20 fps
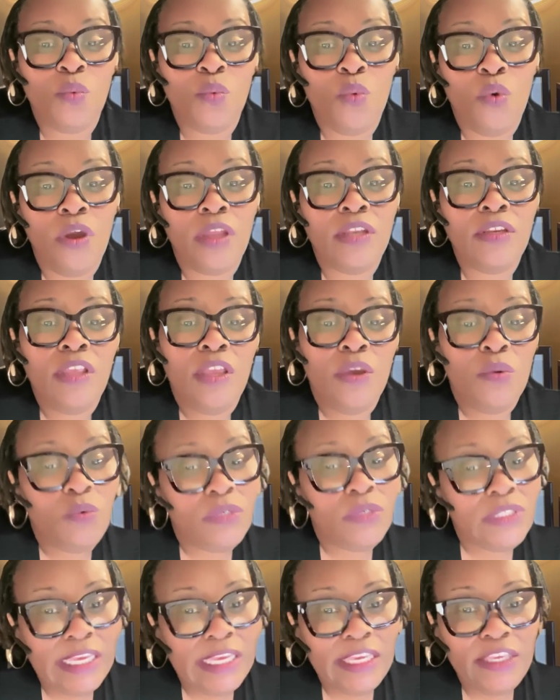One
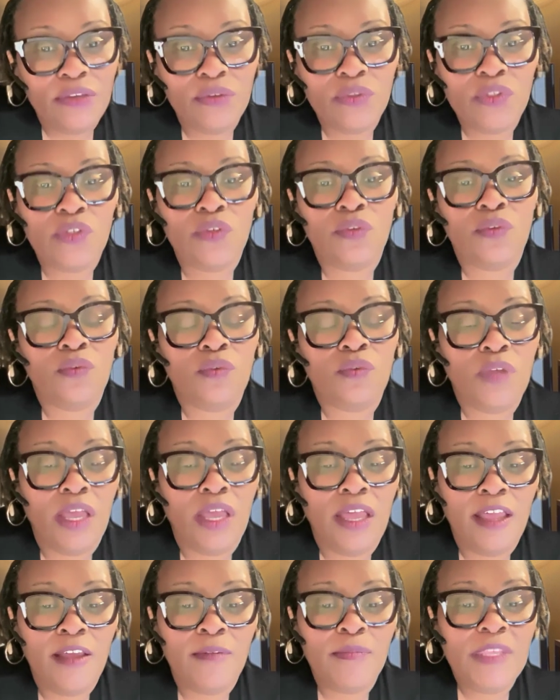will take you to
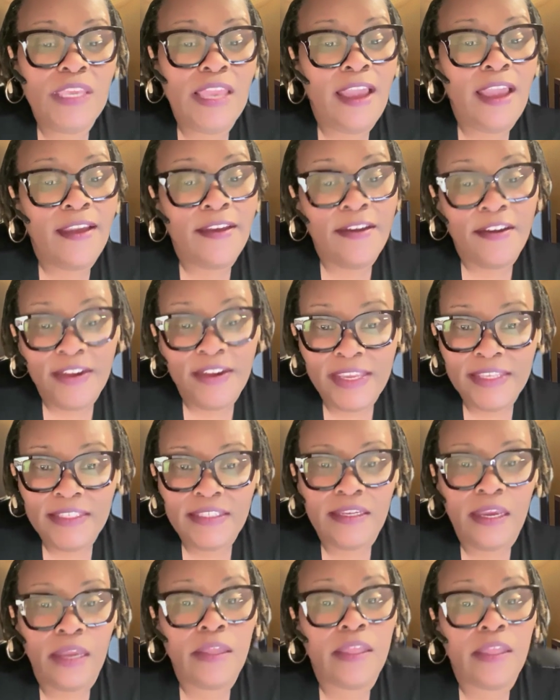the
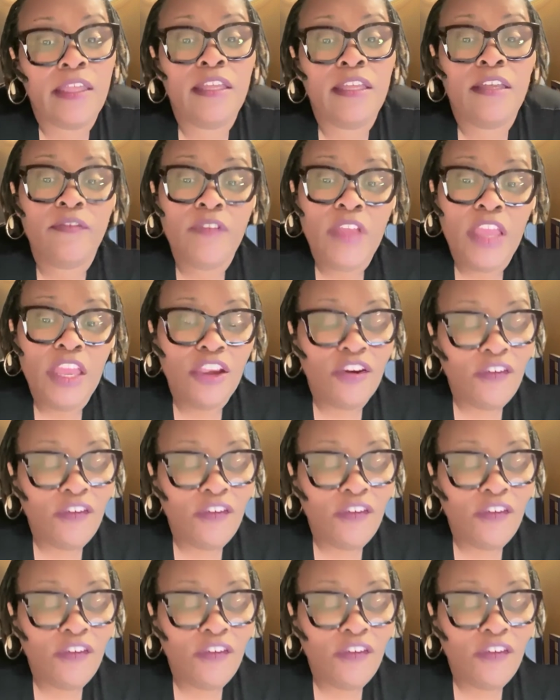irs.gov,